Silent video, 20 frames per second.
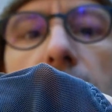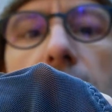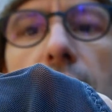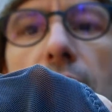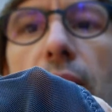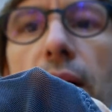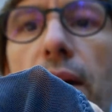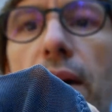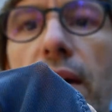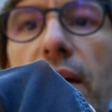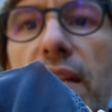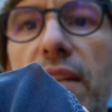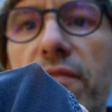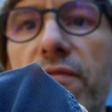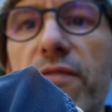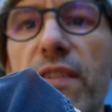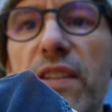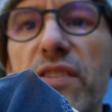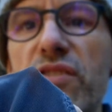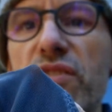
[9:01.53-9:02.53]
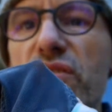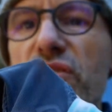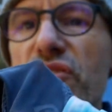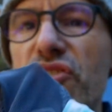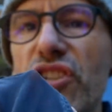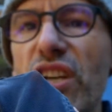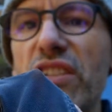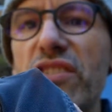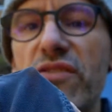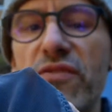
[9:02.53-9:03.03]
and it
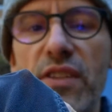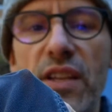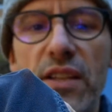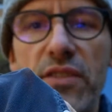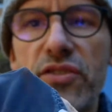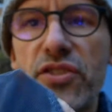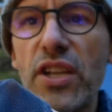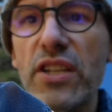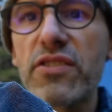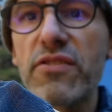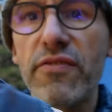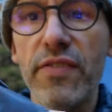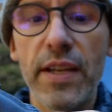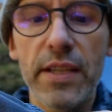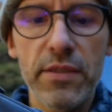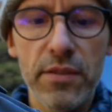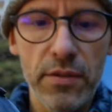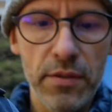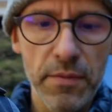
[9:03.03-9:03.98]
just fits.